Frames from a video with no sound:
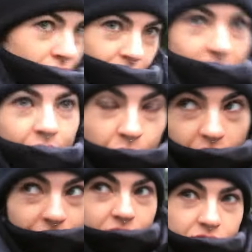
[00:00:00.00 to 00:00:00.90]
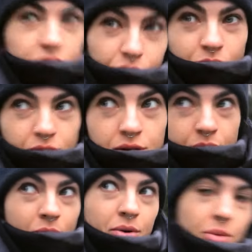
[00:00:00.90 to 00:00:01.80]
And I'm off to do
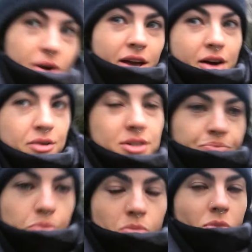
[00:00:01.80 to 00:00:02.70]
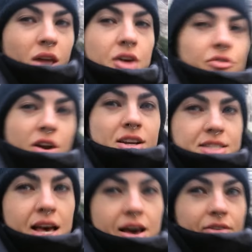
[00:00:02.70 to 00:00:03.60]
my workout. My friend
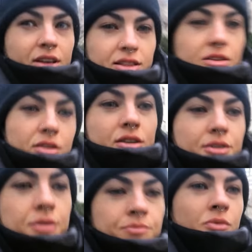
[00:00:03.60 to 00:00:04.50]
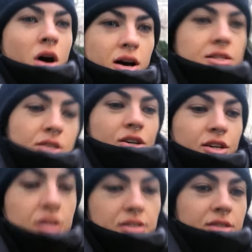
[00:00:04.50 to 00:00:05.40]
is having a little
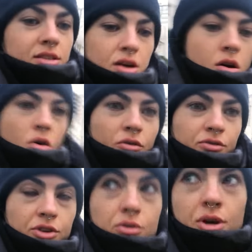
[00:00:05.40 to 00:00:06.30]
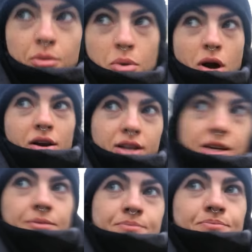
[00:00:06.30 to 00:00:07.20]
Oscars viewing party.